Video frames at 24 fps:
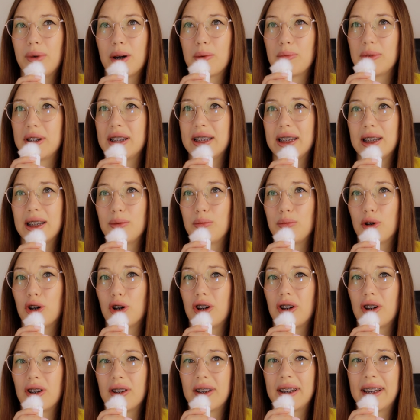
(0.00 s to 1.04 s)
Marmoset
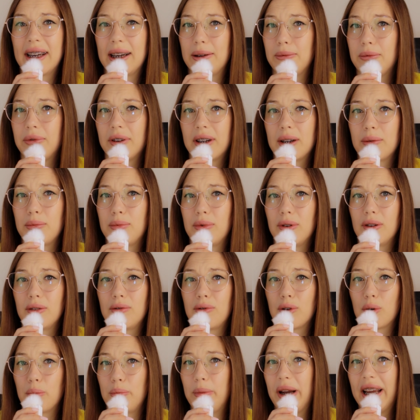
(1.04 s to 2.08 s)
more comfortable
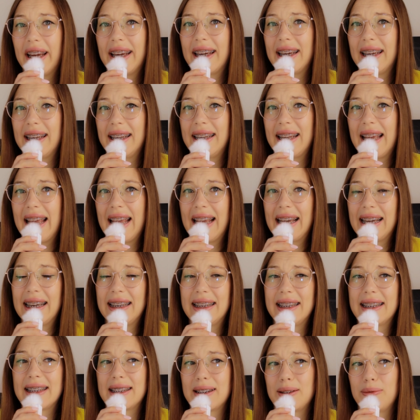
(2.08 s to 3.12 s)
for baking
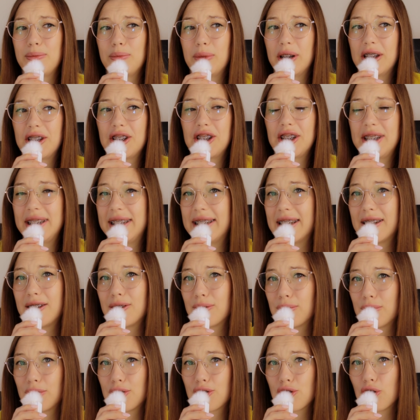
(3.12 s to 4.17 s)
and much easier to
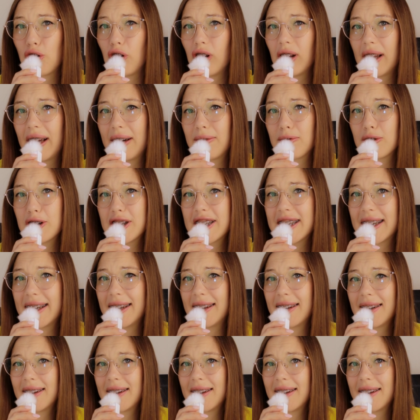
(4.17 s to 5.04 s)
control everything.